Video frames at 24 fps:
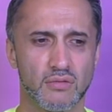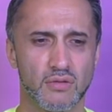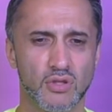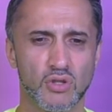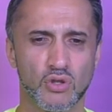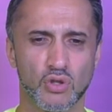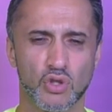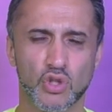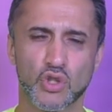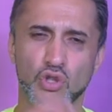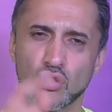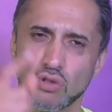
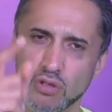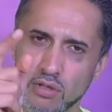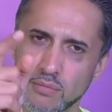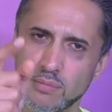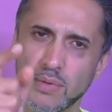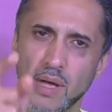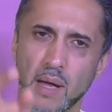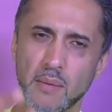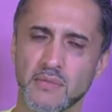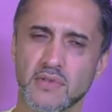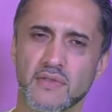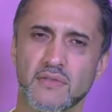you're true
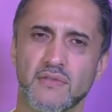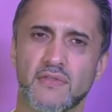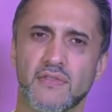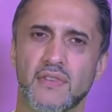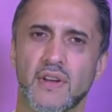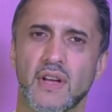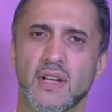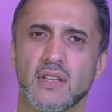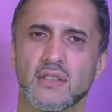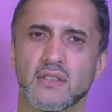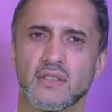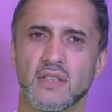badminton
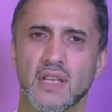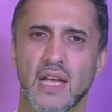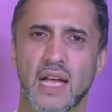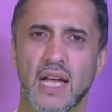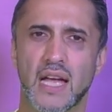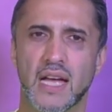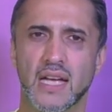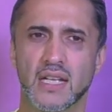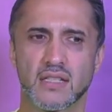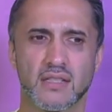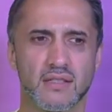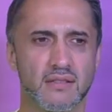fans
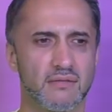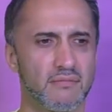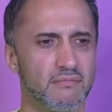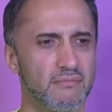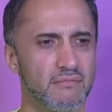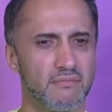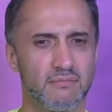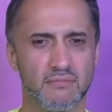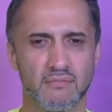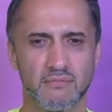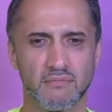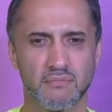and
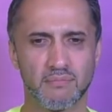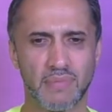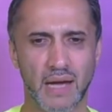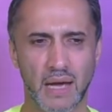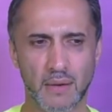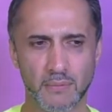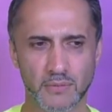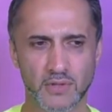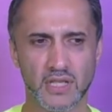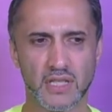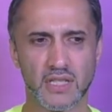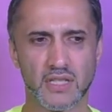
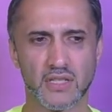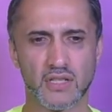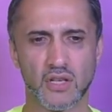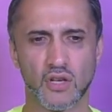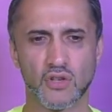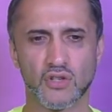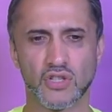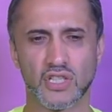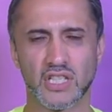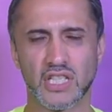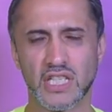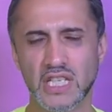badminton is
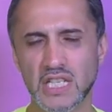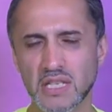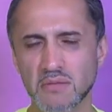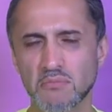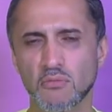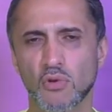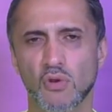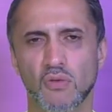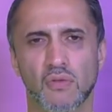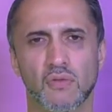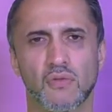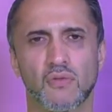going to keep
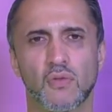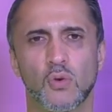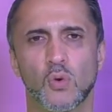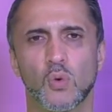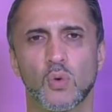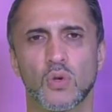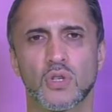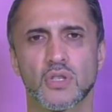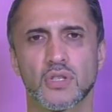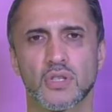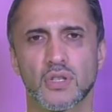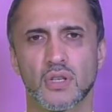moving
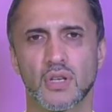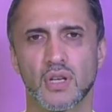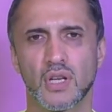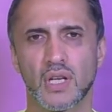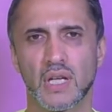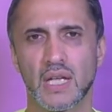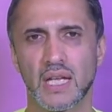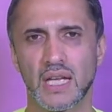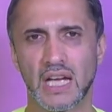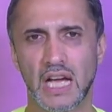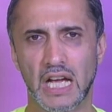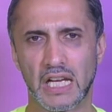forward
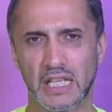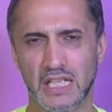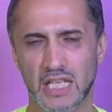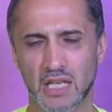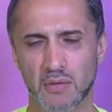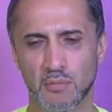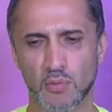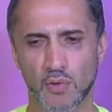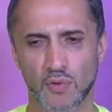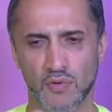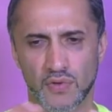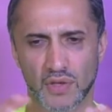and
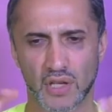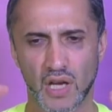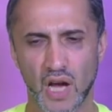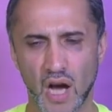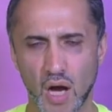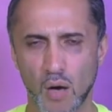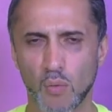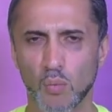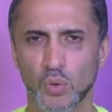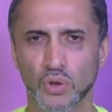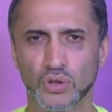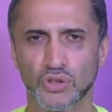keep moving
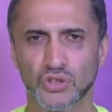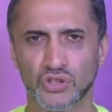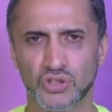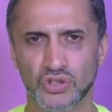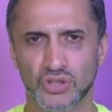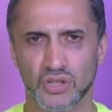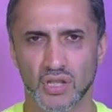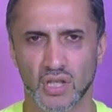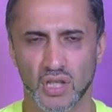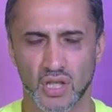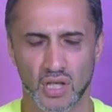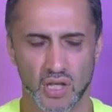
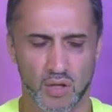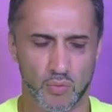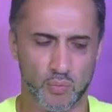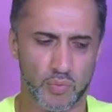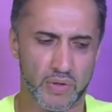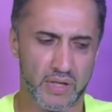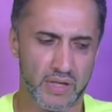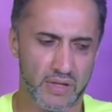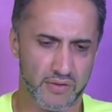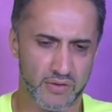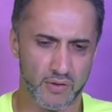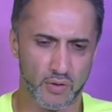upwards
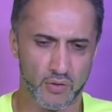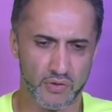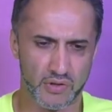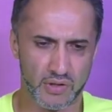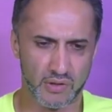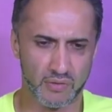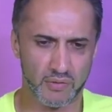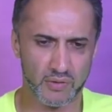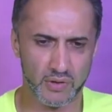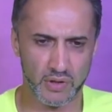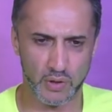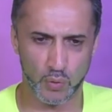with
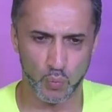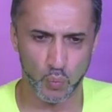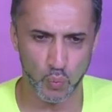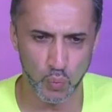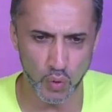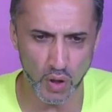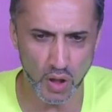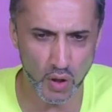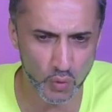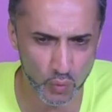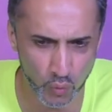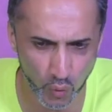the, the
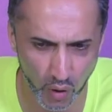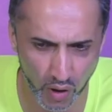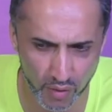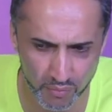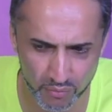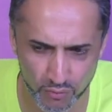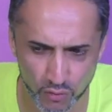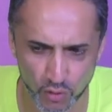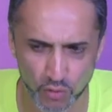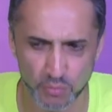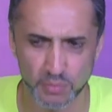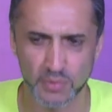worldwide
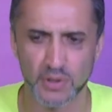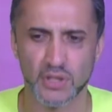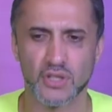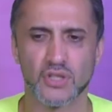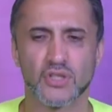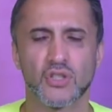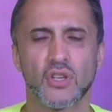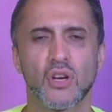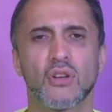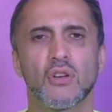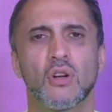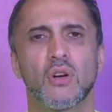movement that's
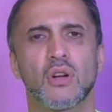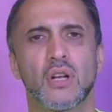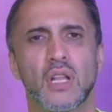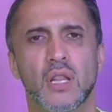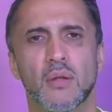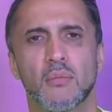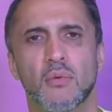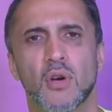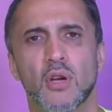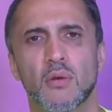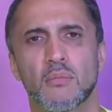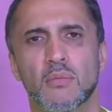going on at
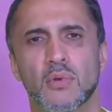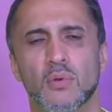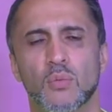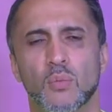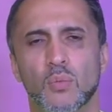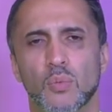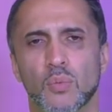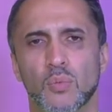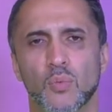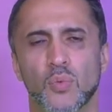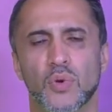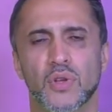the
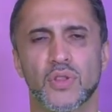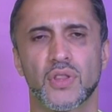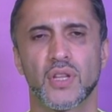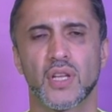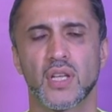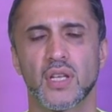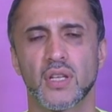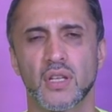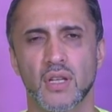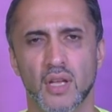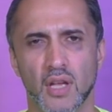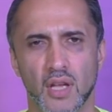moment
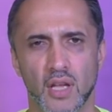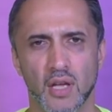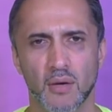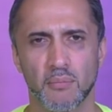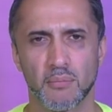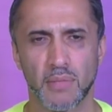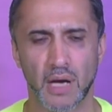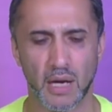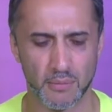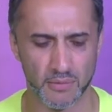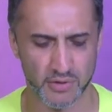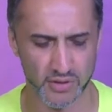within
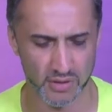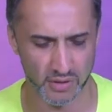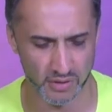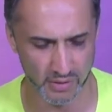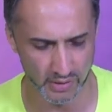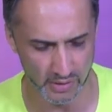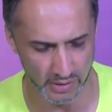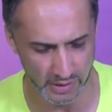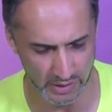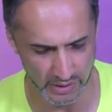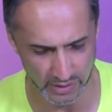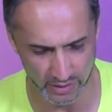
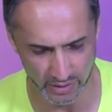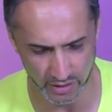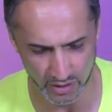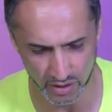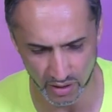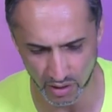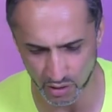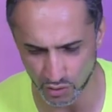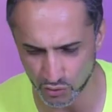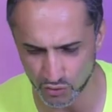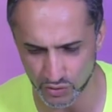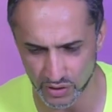badminton and the
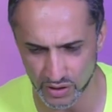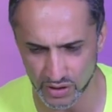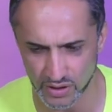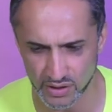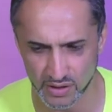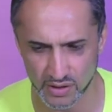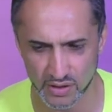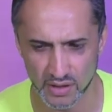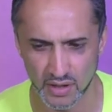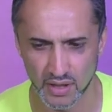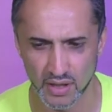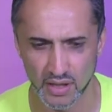
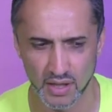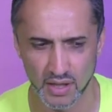countries